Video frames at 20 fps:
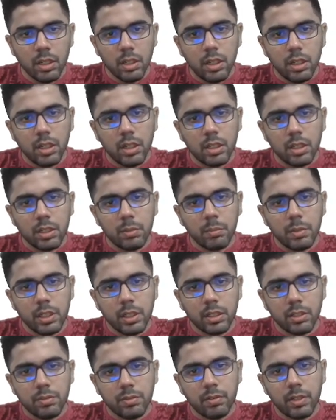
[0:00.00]
remainder
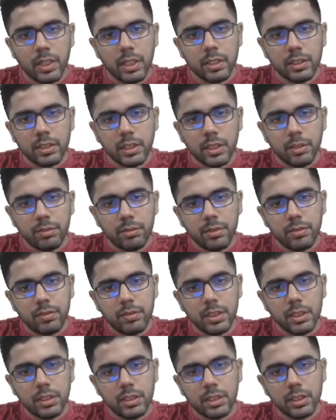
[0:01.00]
of, let us say,
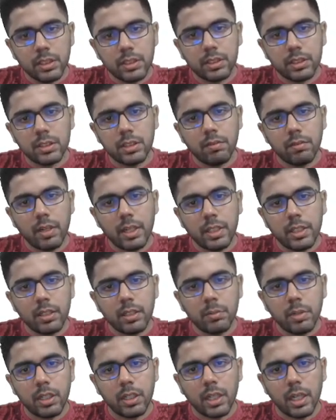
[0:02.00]
56 divided
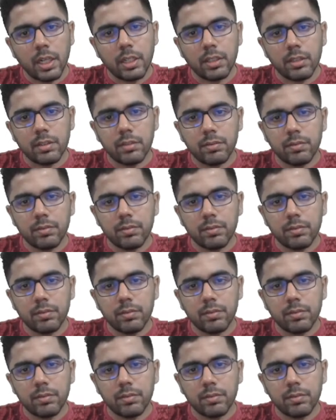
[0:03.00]
by 9.